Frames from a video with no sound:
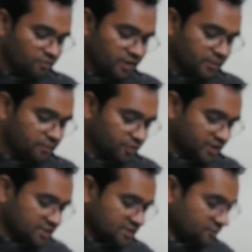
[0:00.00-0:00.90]
padding
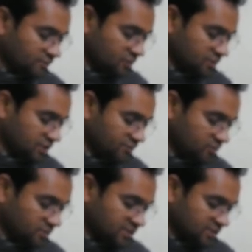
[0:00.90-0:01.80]
protects the fossil
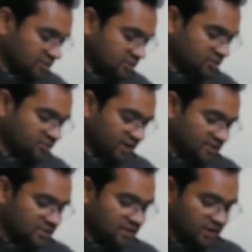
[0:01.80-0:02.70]
from scratches,
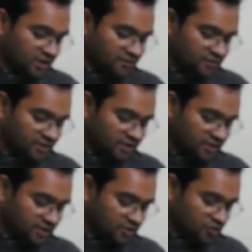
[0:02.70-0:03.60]
cracks if the
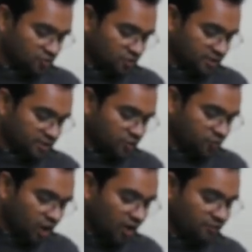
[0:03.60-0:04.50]
container is jolted.
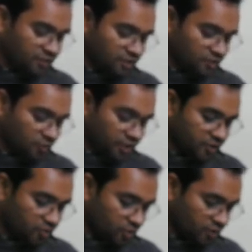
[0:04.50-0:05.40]
Do, however,
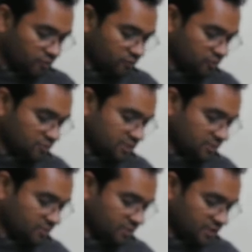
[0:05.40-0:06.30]
avoid cotton wool or
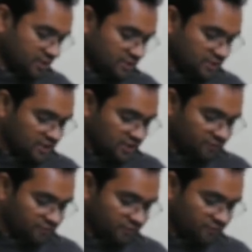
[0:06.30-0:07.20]
similar materials
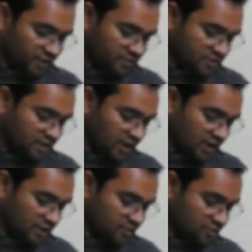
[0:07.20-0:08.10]
where fibers are
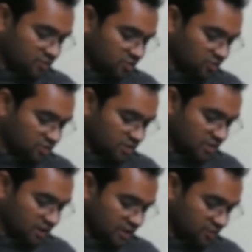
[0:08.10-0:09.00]
likely to dislodge and
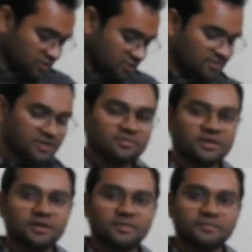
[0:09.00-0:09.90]
cling to the specimen.